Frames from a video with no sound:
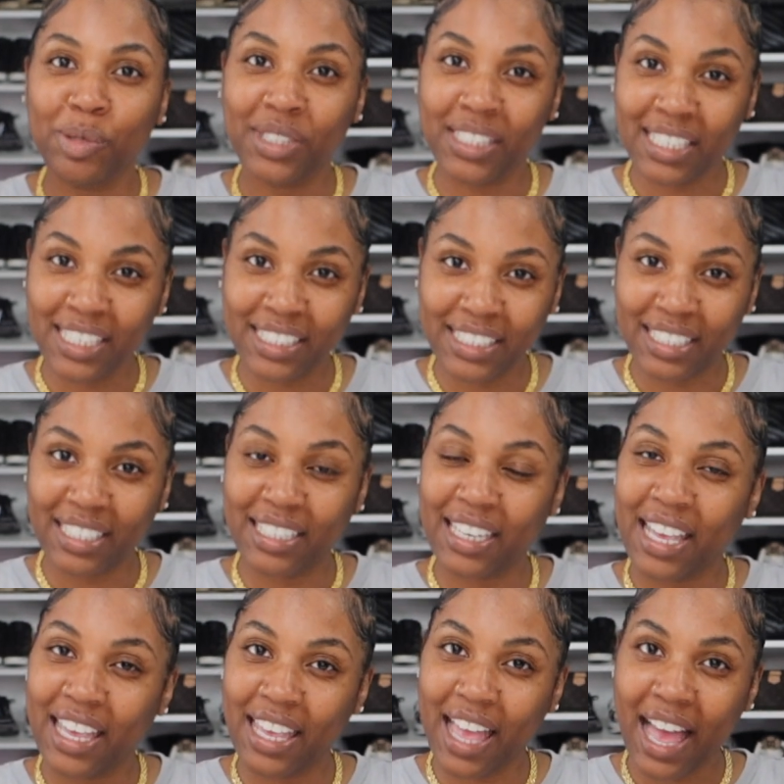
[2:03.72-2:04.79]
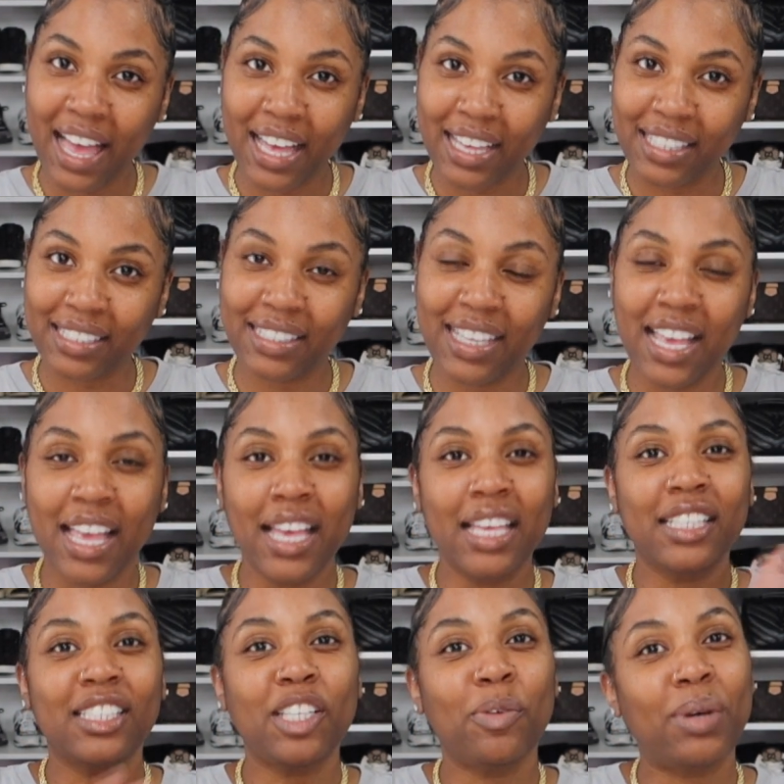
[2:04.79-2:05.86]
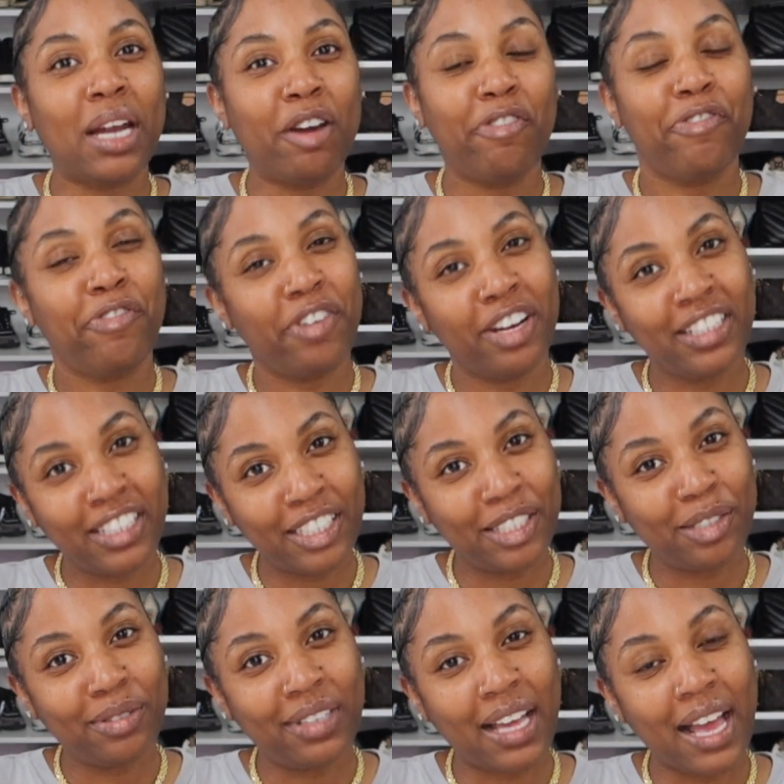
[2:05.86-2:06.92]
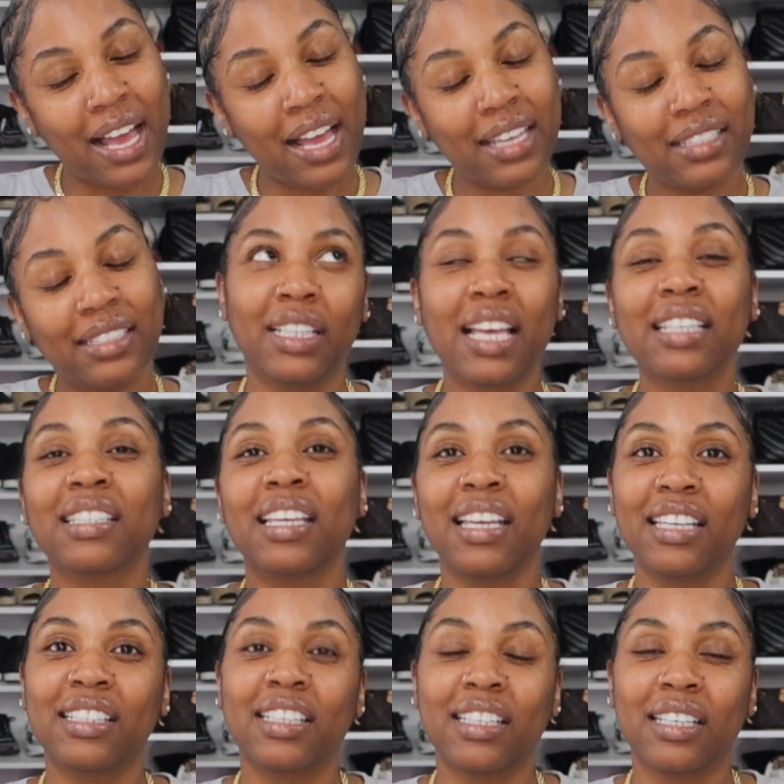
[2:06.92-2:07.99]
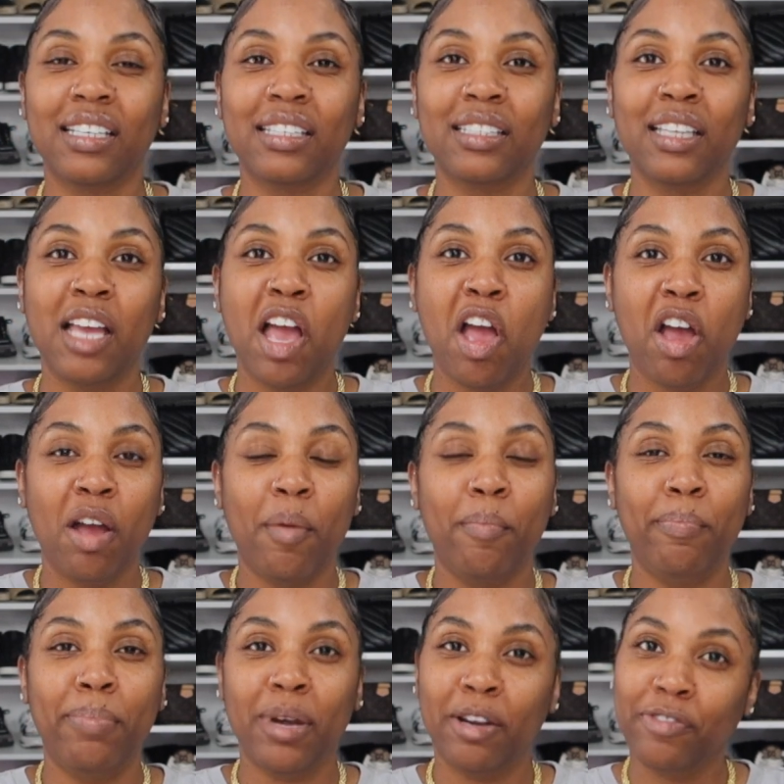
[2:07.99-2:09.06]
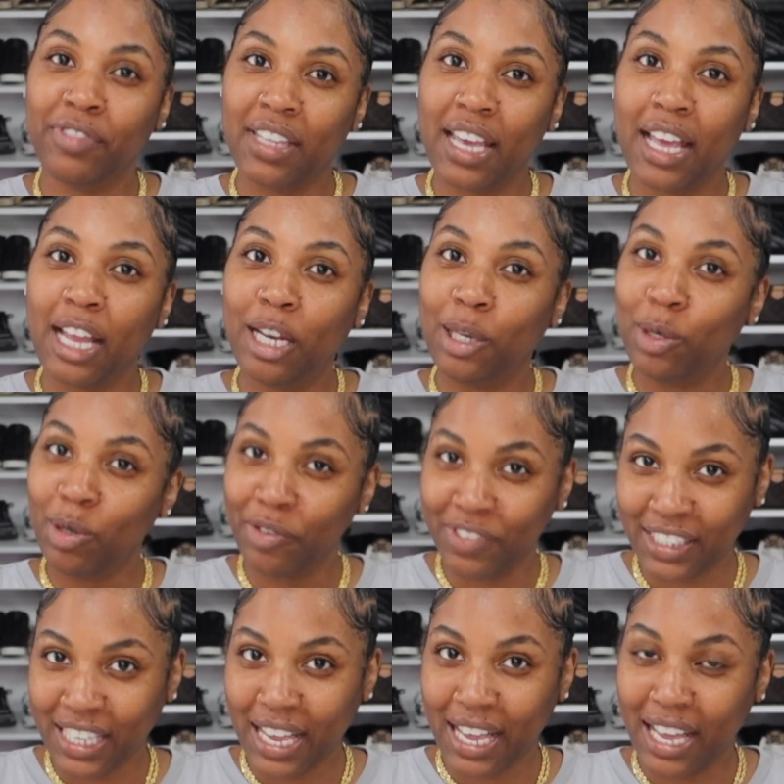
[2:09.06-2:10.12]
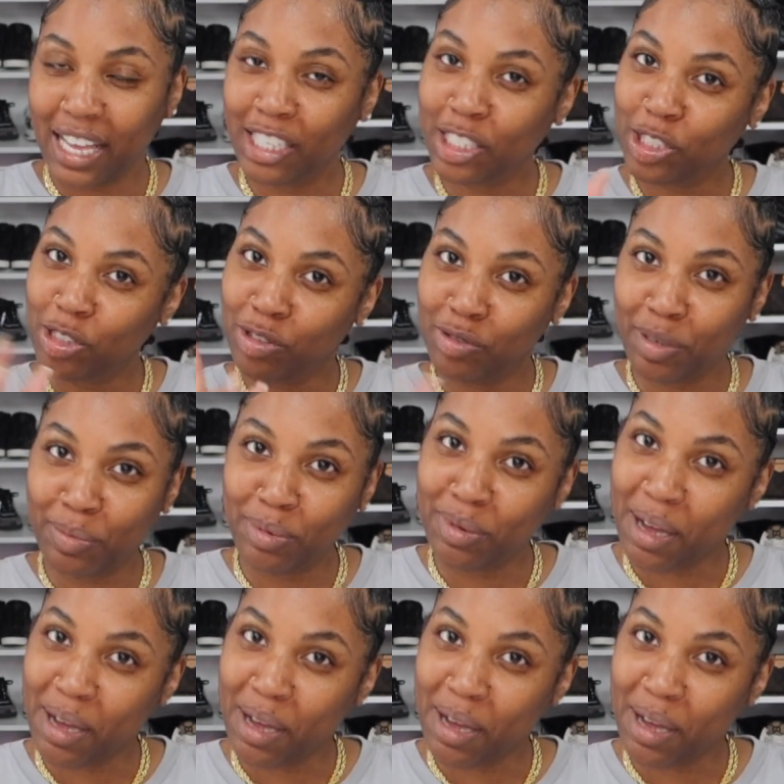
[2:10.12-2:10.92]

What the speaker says: citizen. Yes. So without further ado, guys, let's get into this birthday Louis Vuitton triple